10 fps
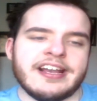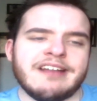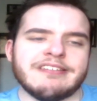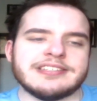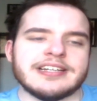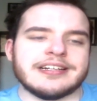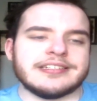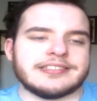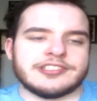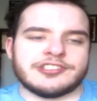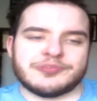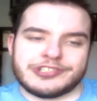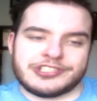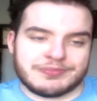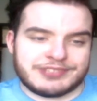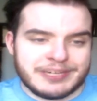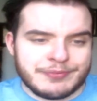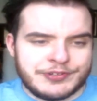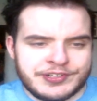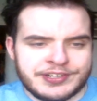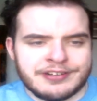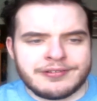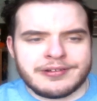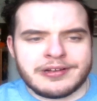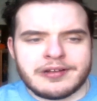Anyways, guys, this is your boy Charm City Gamer signing out.